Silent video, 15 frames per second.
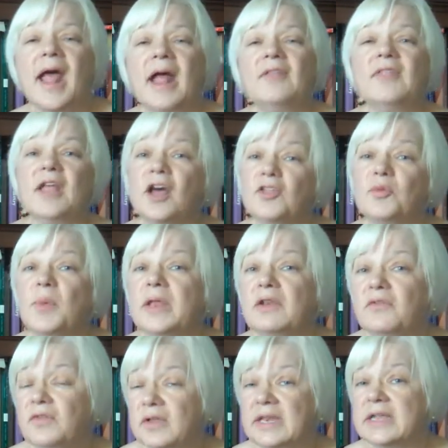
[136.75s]
And the other
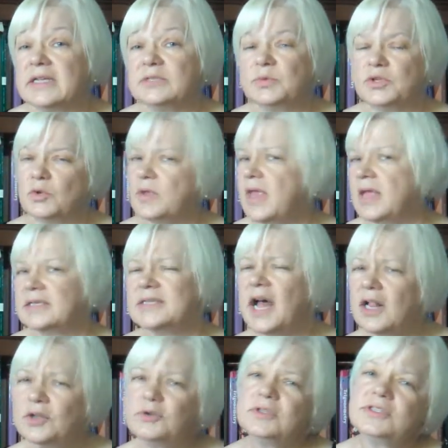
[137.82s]
benefit is when you can't
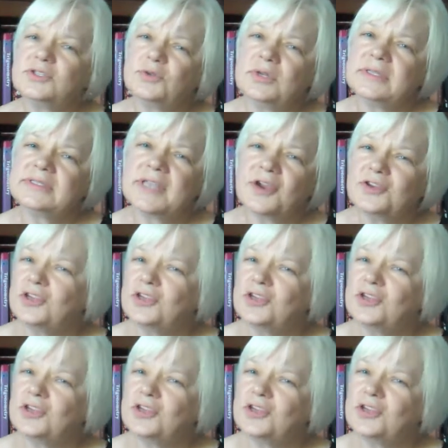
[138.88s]
tell who the students are,